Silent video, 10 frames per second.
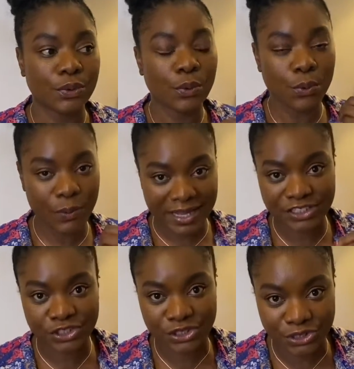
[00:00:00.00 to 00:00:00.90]

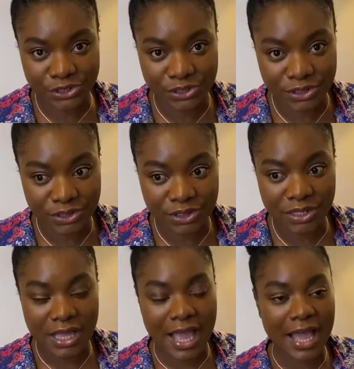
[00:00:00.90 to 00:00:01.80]
question
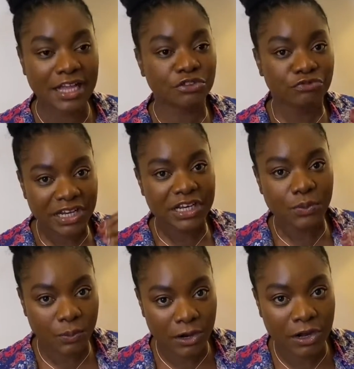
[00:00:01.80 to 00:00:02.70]
and really
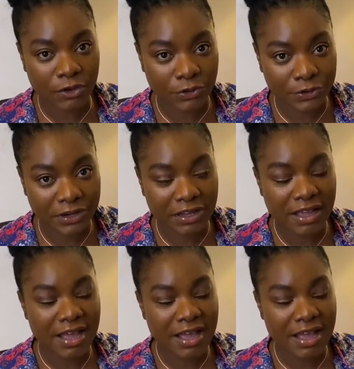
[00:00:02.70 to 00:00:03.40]
work on